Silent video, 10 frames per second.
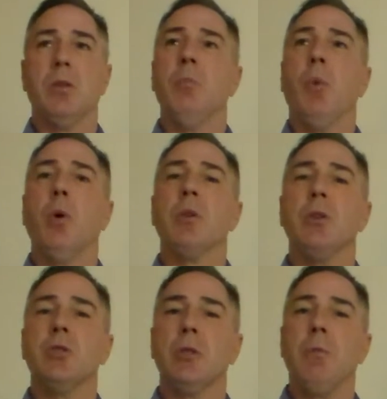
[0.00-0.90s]
The more
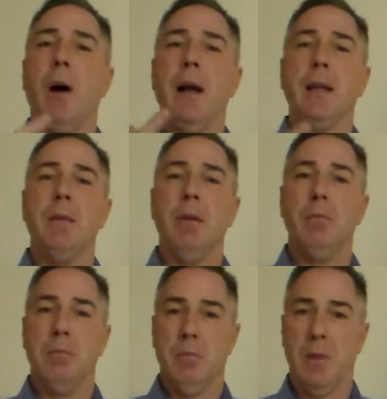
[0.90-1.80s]
that your body
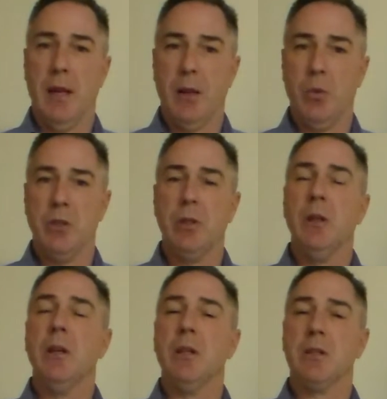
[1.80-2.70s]
language
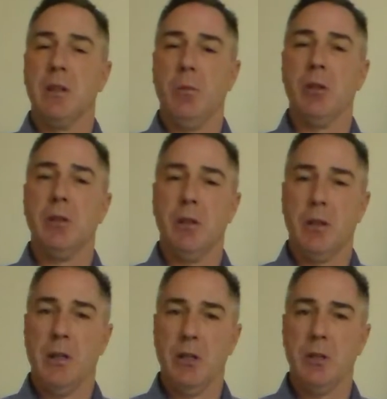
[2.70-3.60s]
is similar to
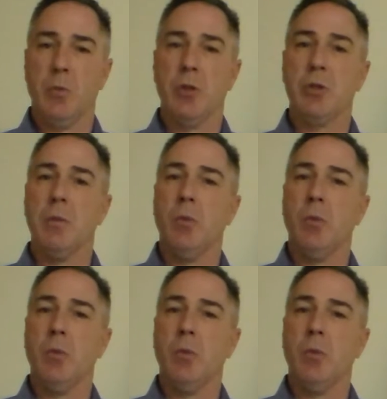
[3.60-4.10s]
your customers,